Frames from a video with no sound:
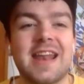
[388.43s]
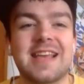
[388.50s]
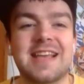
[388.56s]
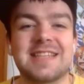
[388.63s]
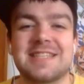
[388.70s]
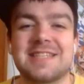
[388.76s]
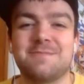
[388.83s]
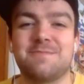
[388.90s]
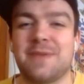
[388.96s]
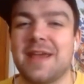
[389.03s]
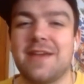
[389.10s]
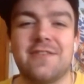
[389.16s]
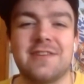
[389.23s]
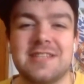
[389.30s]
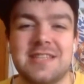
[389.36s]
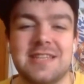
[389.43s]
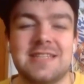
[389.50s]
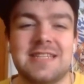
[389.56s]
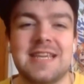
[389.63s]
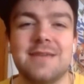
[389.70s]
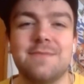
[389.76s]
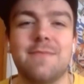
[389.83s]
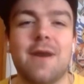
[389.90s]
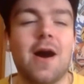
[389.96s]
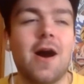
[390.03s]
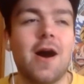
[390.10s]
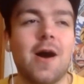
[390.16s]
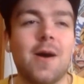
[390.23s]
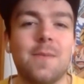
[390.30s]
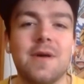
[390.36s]
And I guess Pyrrha's the teen
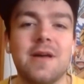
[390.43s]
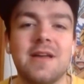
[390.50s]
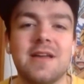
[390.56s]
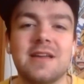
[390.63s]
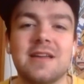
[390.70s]
mom.